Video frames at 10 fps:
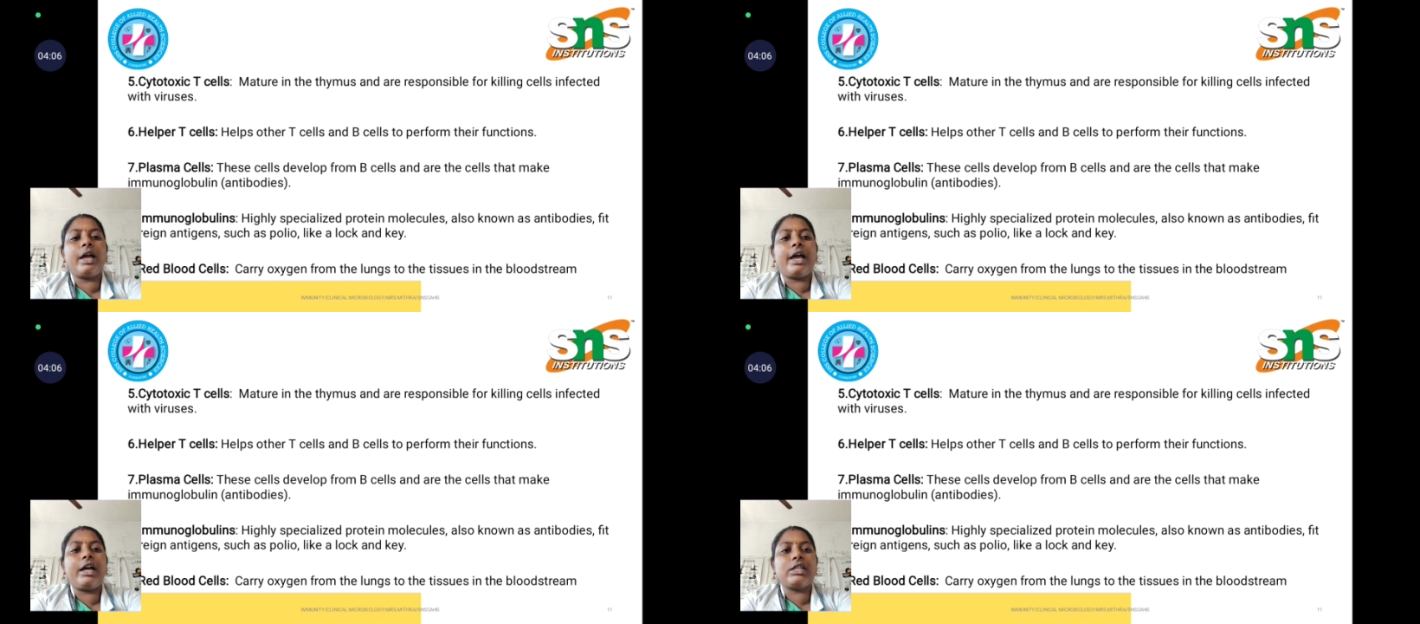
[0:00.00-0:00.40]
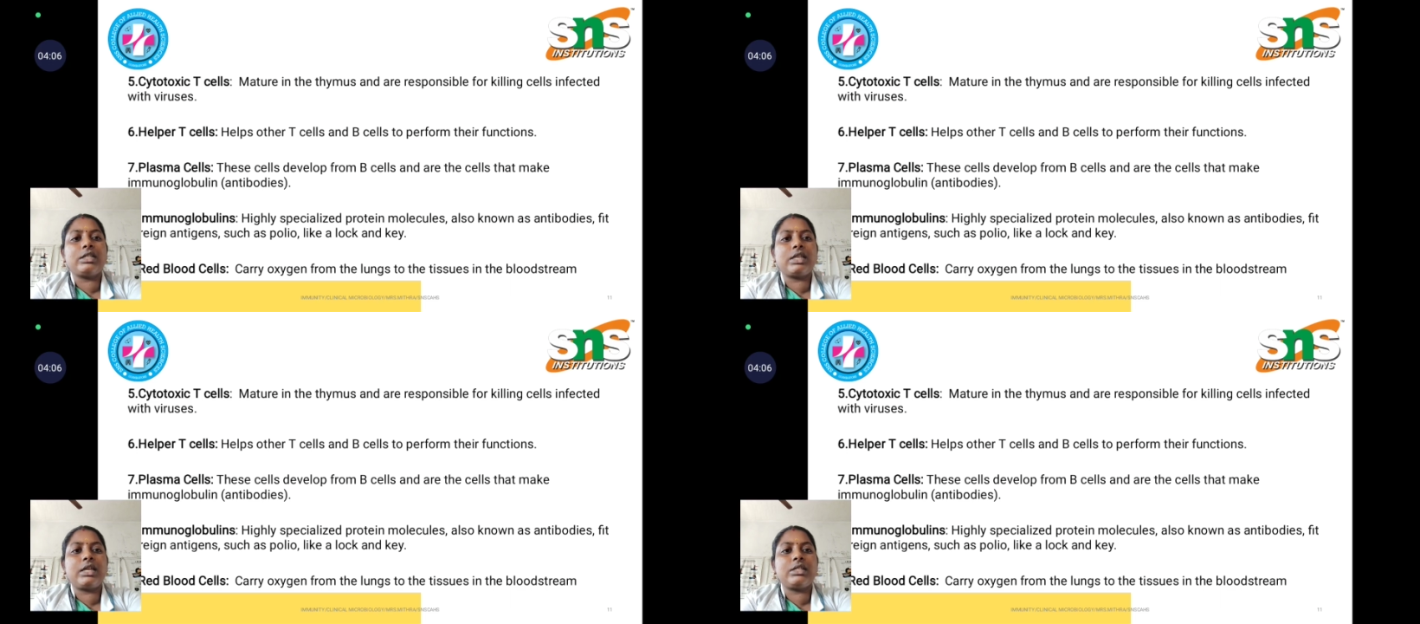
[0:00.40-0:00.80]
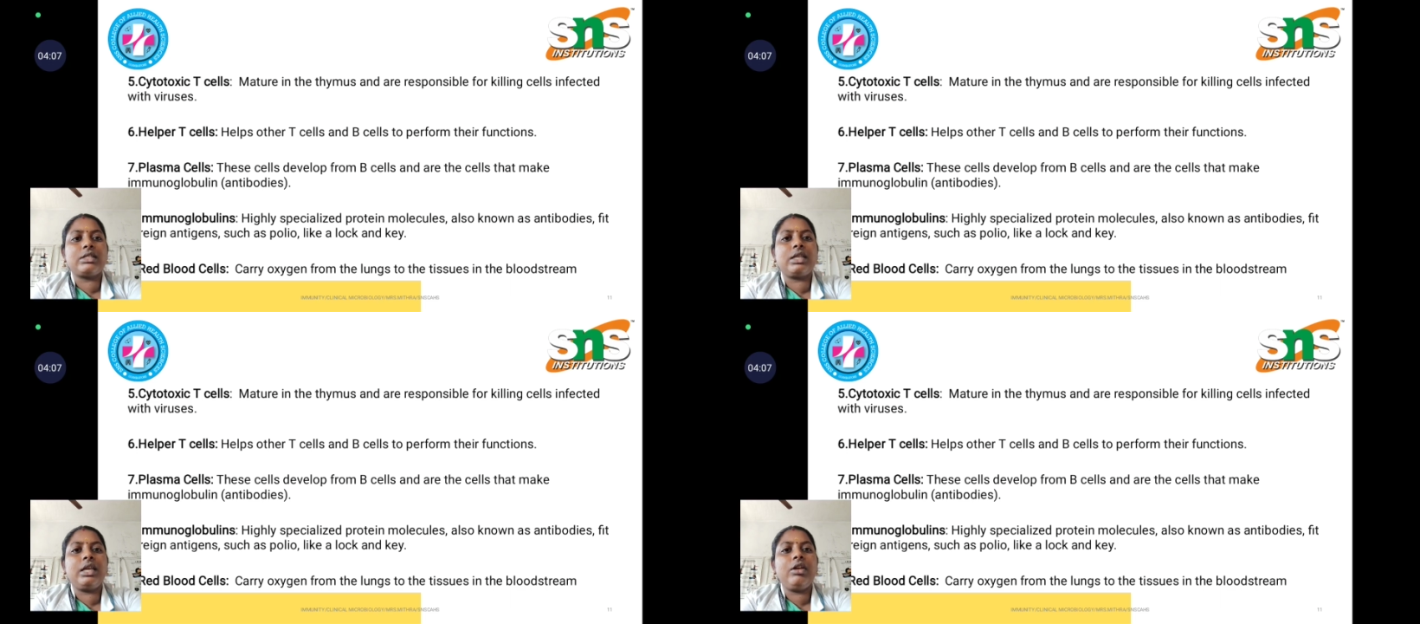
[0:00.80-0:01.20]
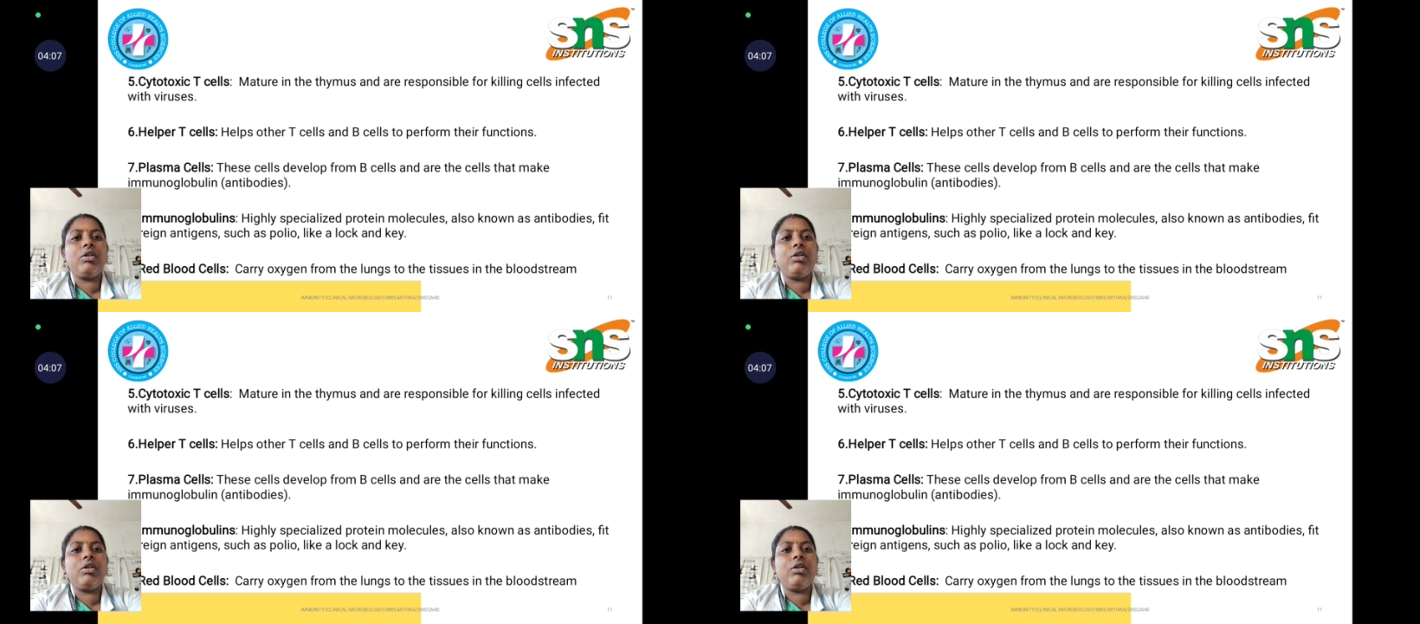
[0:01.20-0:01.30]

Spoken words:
acts as the